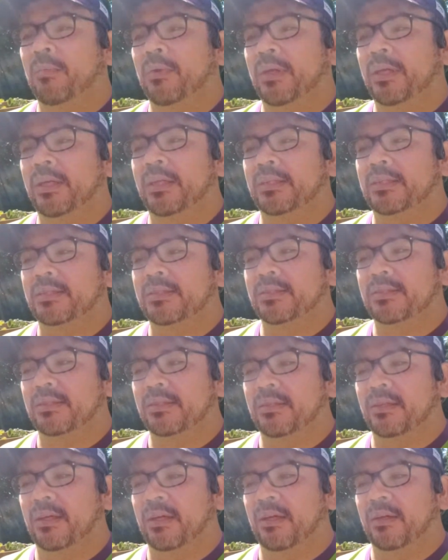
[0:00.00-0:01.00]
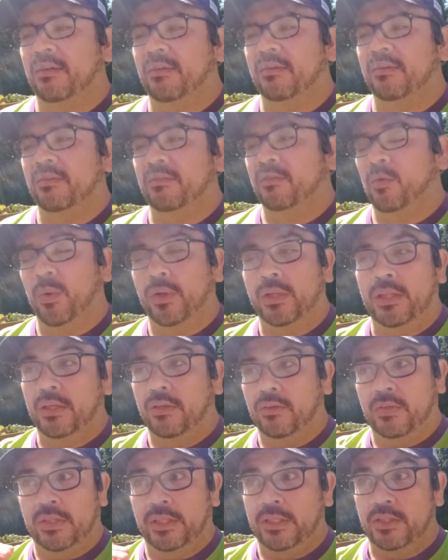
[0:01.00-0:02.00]
It's quite
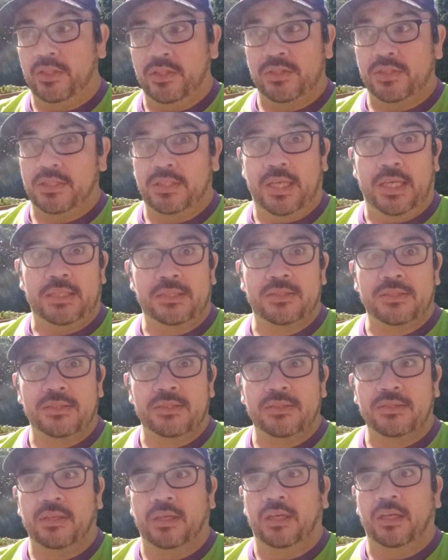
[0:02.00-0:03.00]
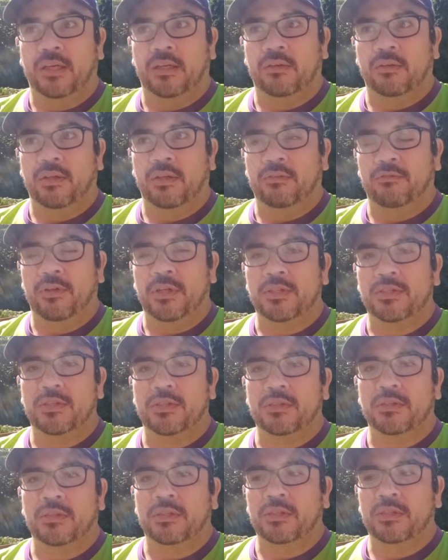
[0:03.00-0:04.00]
literally just a text
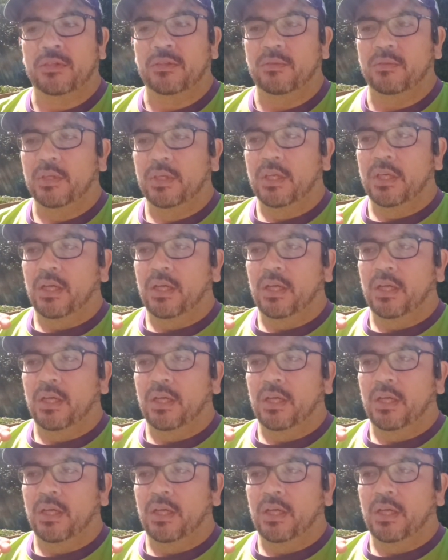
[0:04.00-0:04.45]
adventure, and you